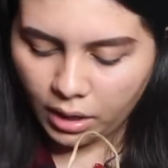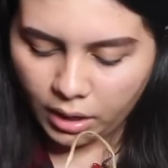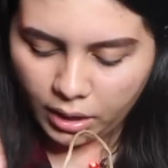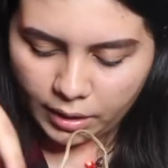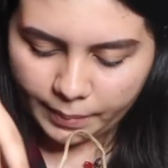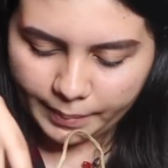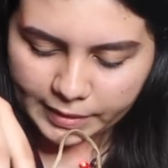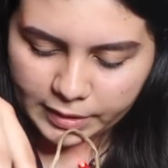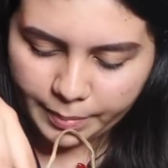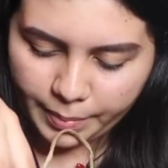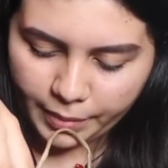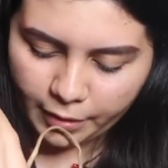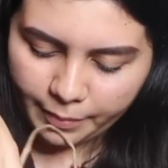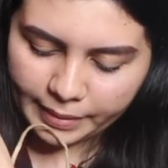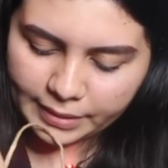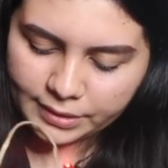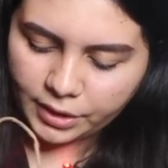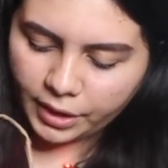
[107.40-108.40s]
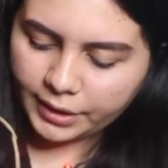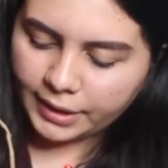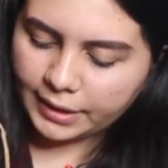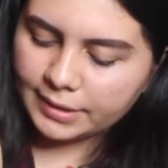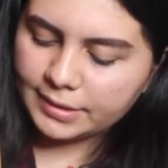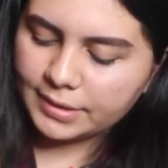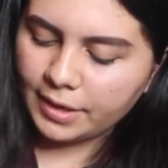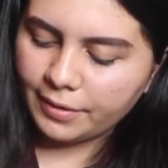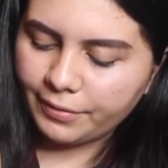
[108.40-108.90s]
as a part of my
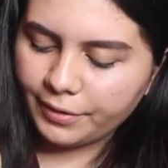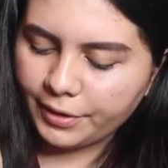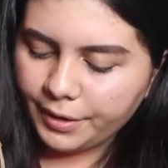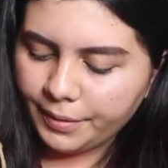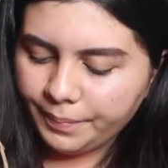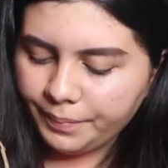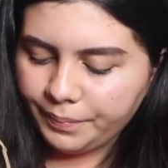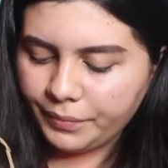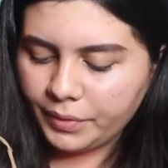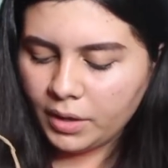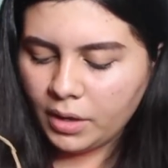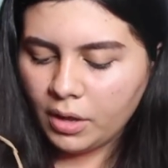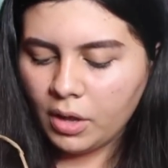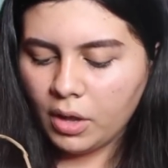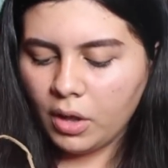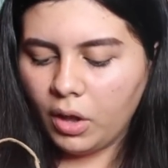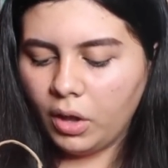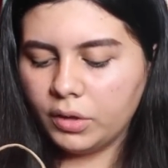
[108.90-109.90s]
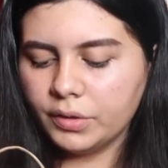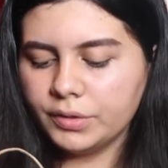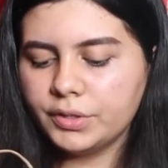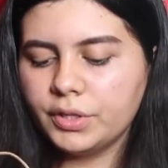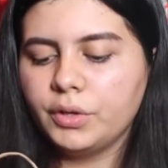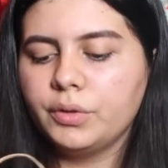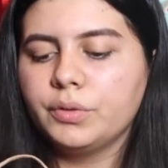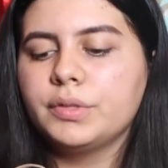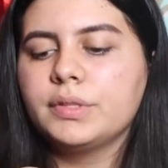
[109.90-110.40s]
stocking stuffer.
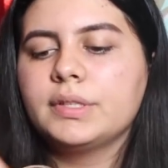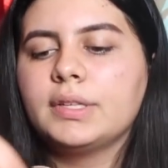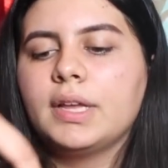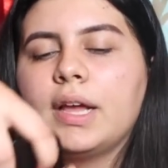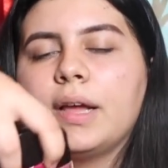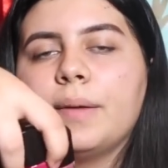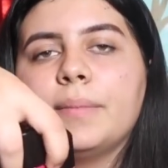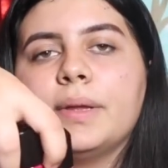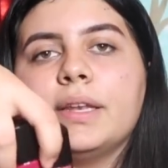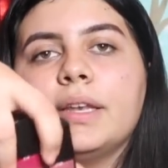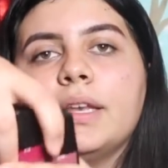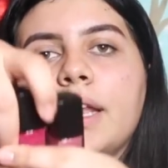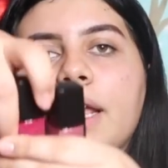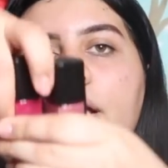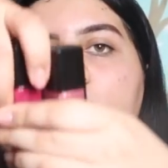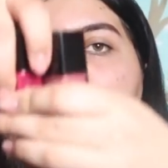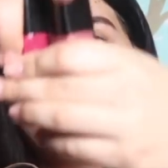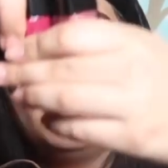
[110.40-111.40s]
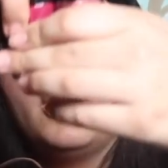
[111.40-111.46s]
Also some nail